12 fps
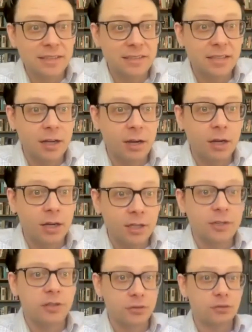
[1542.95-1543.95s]
he said, are going
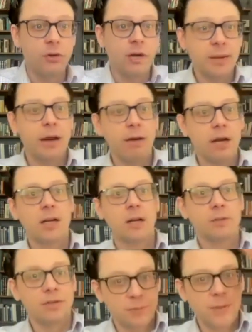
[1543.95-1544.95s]
to destroy America,
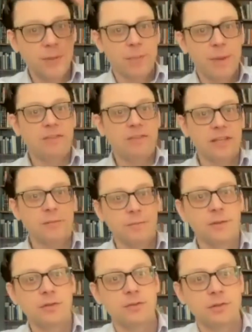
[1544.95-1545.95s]
which has been the best thing
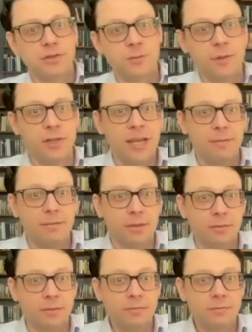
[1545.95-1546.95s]
for the Jewish community ever.